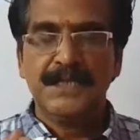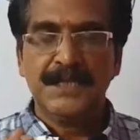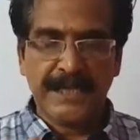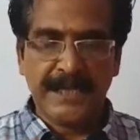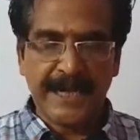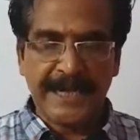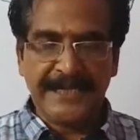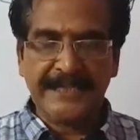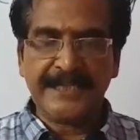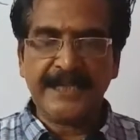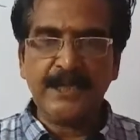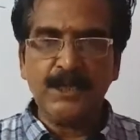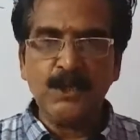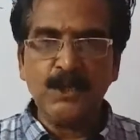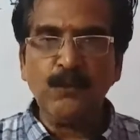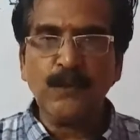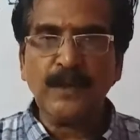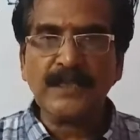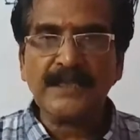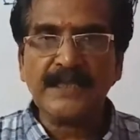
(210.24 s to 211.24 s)
See, I tell
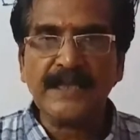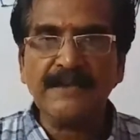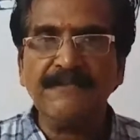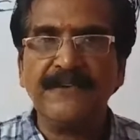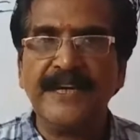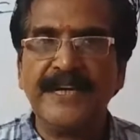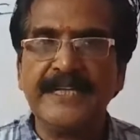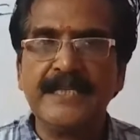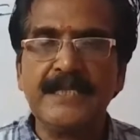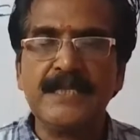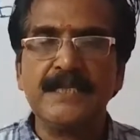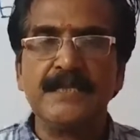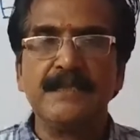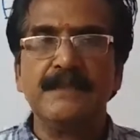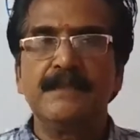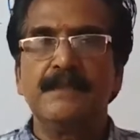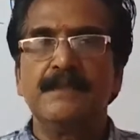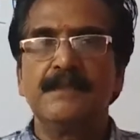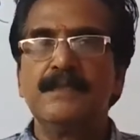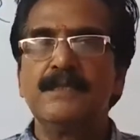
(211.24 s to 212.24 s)
you one thing friends.
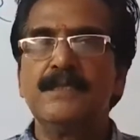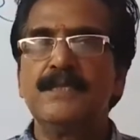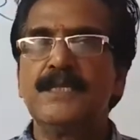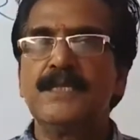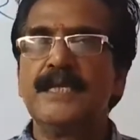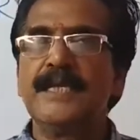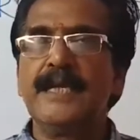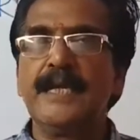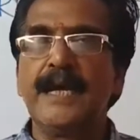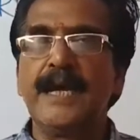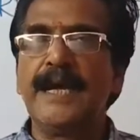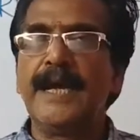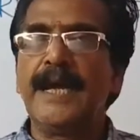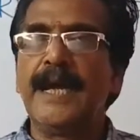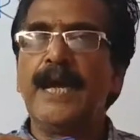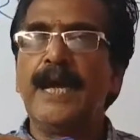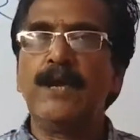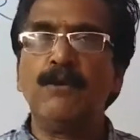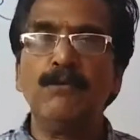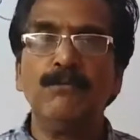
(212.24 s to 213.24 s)
See,
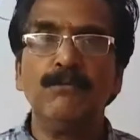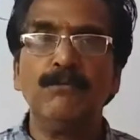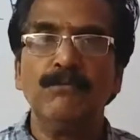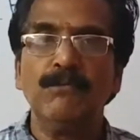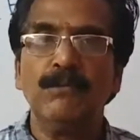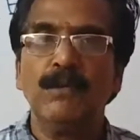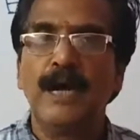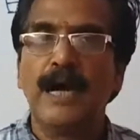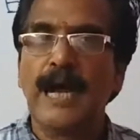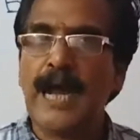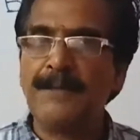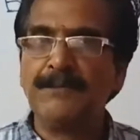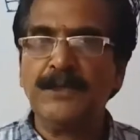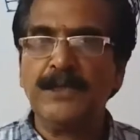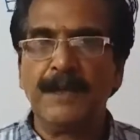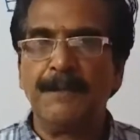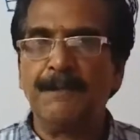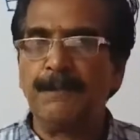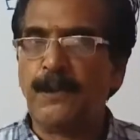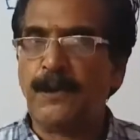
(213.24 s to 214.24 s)
I
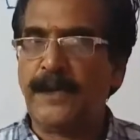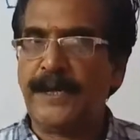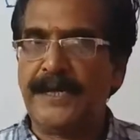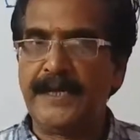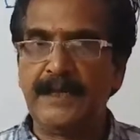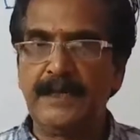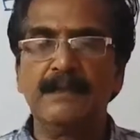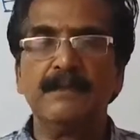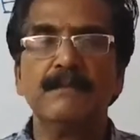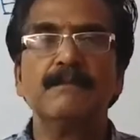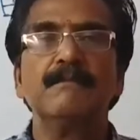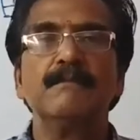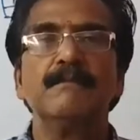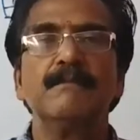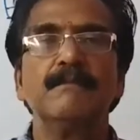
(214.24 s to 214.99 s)
am the employer.